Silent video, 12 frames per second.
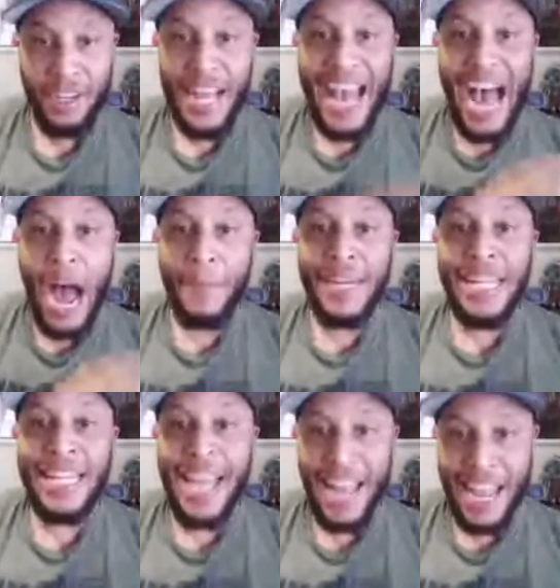How many
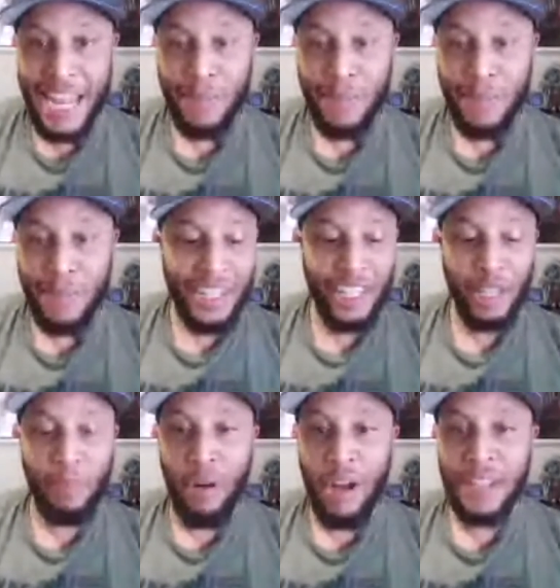games did
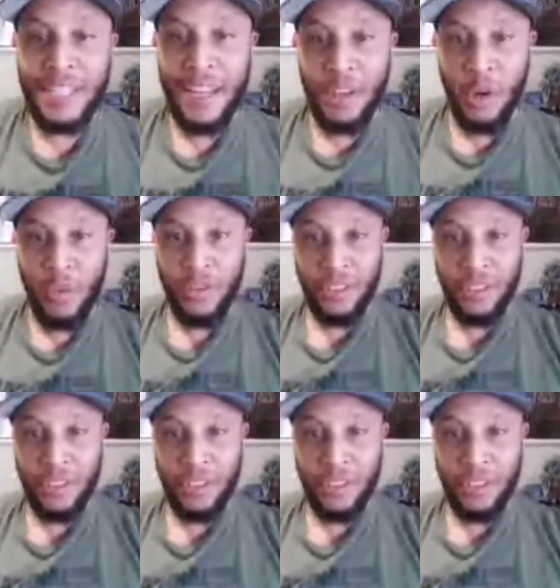LeBron take over?